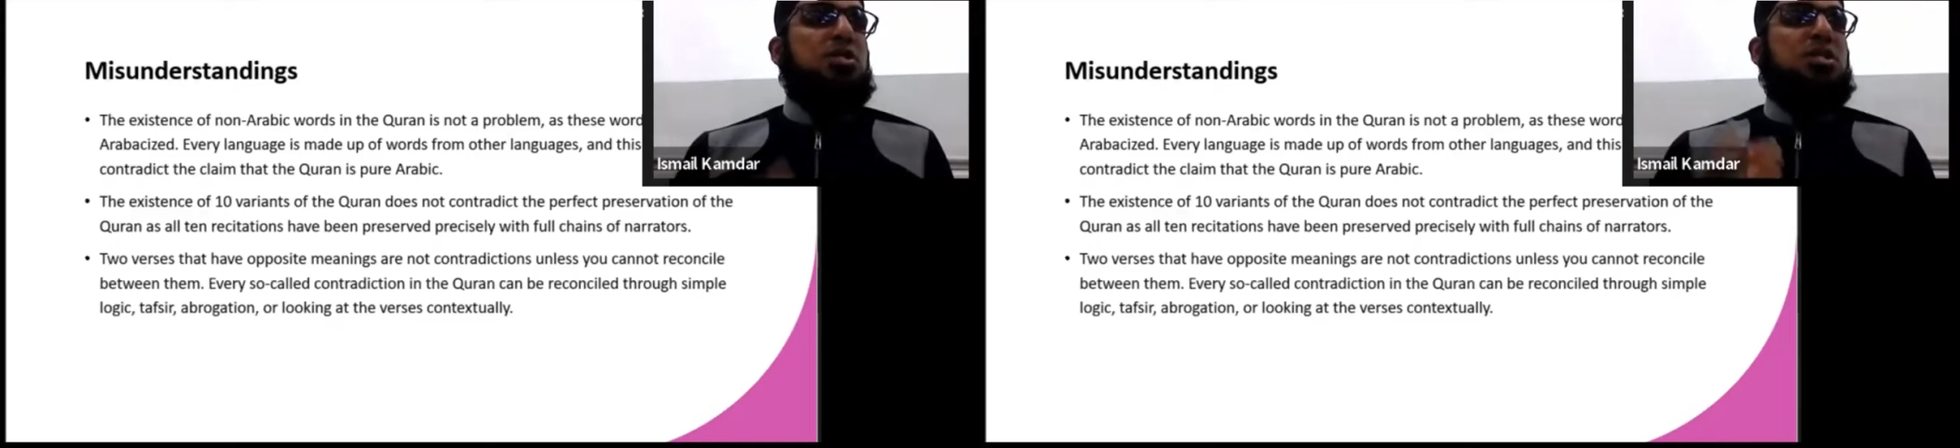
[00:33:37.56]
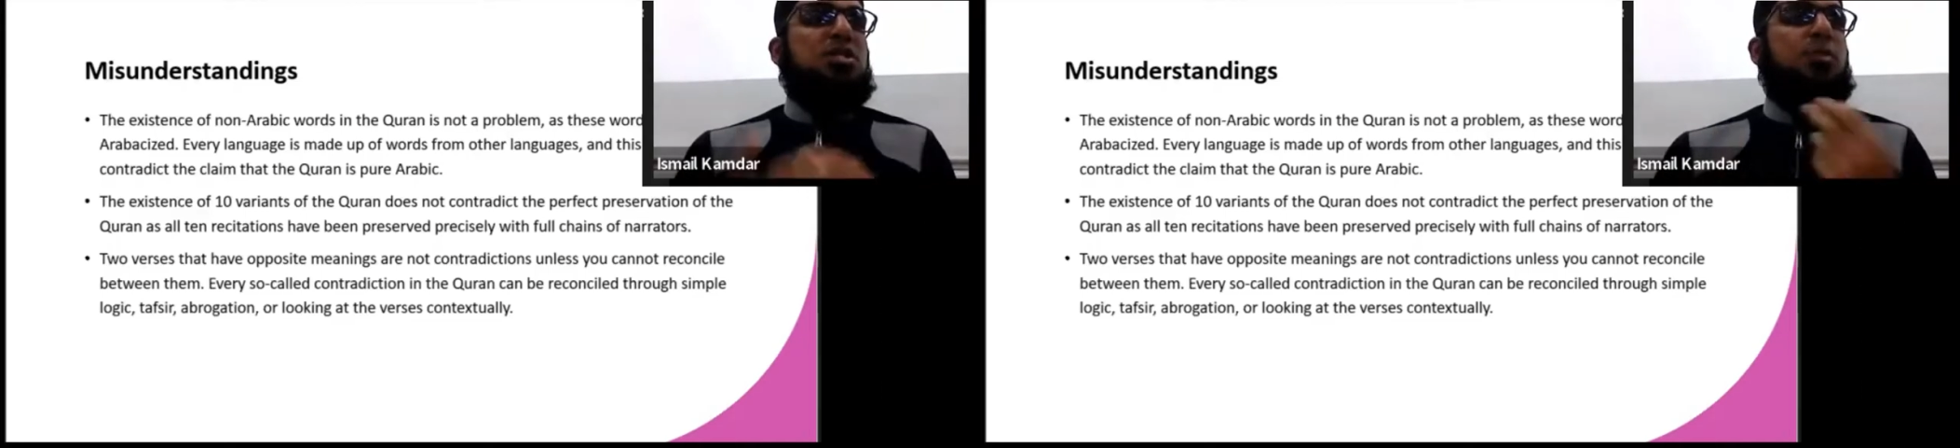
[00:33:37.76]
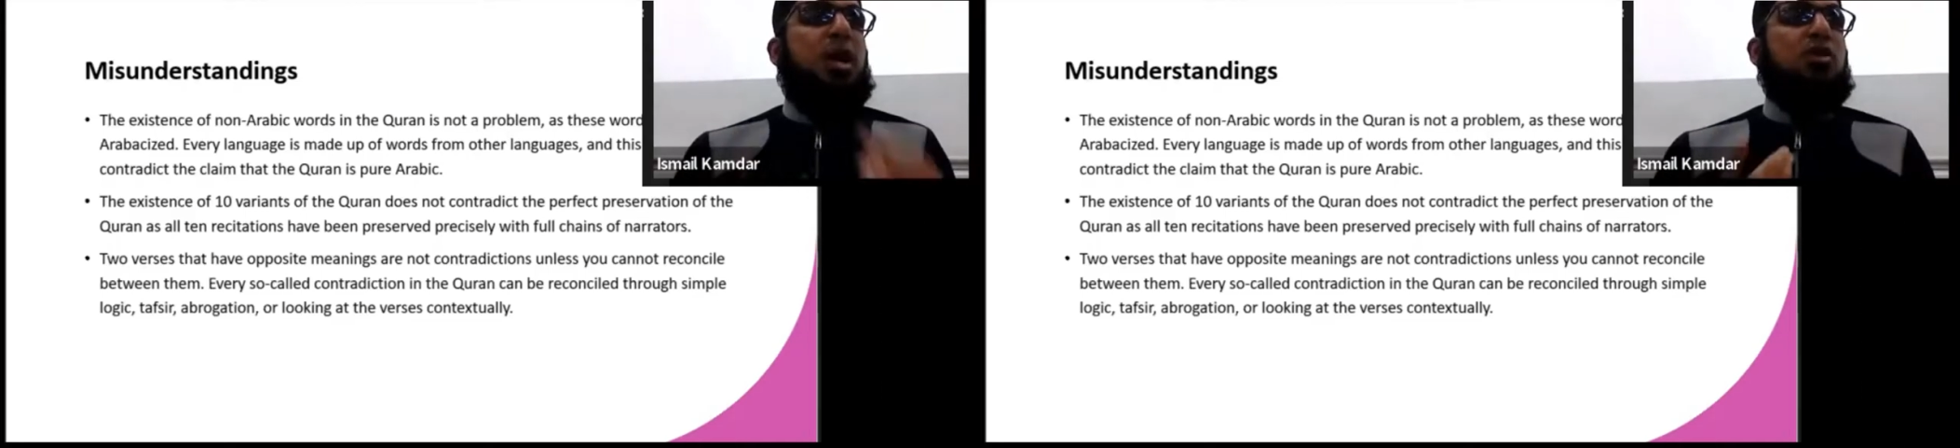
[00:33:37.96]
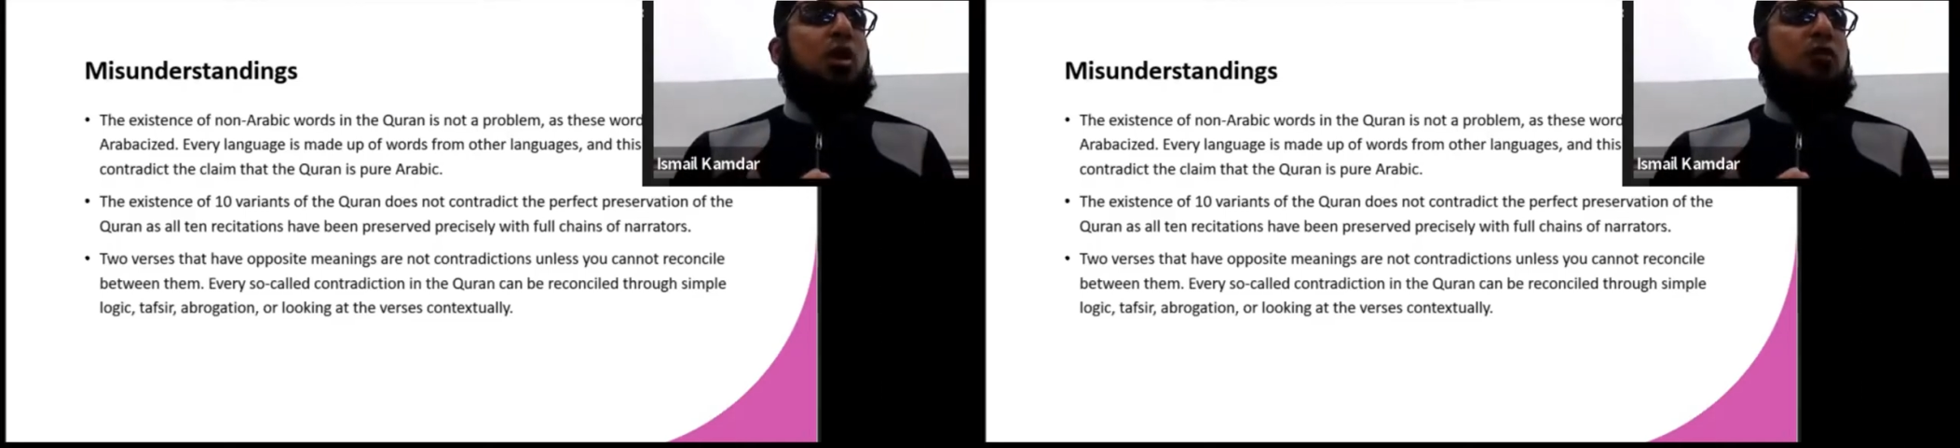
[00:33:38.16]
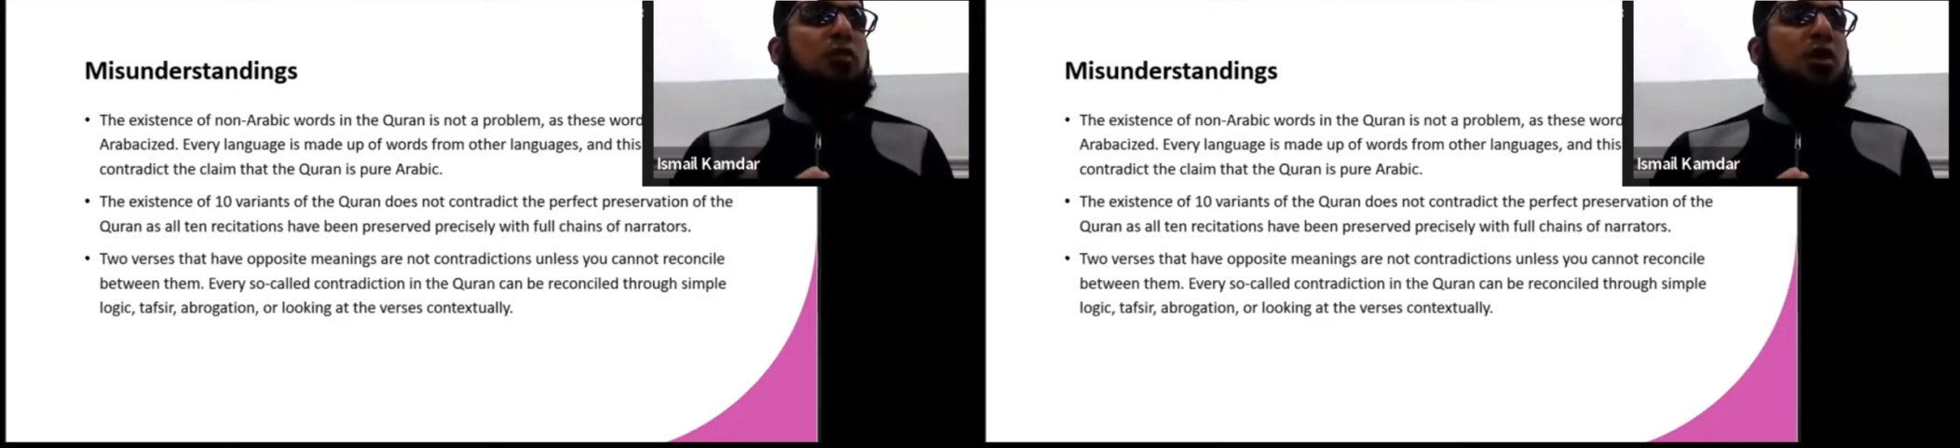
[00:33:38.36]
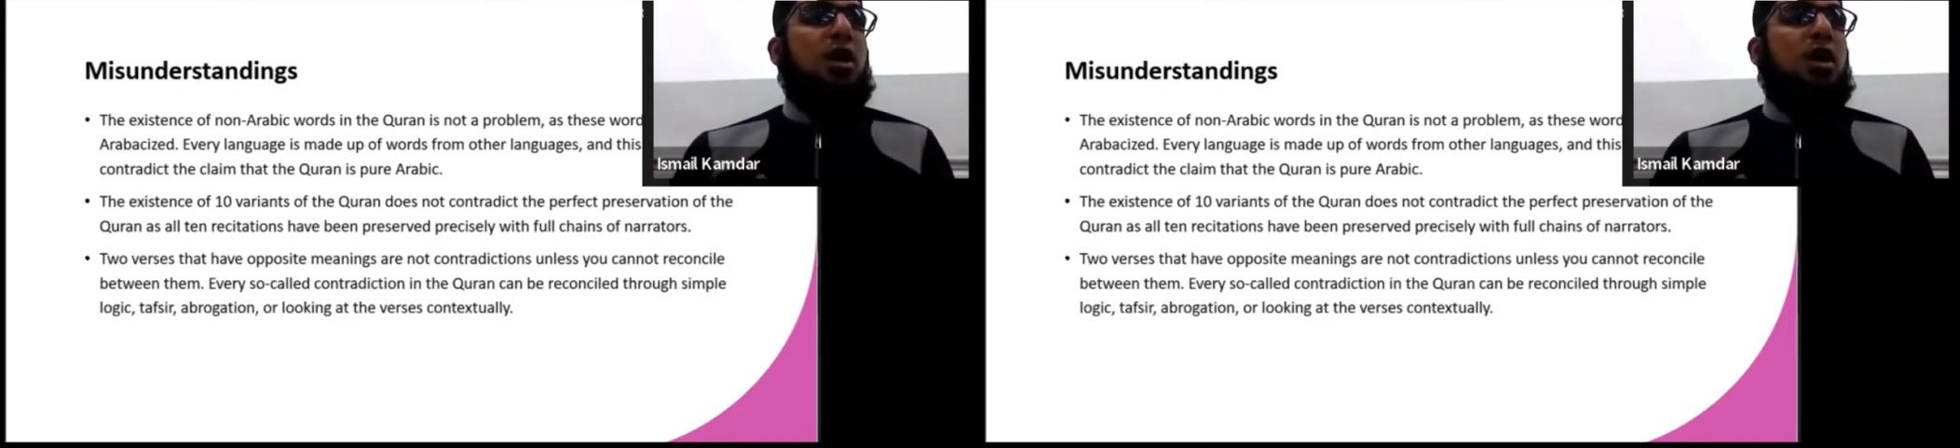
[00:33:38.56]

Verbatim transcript: it's just a matter of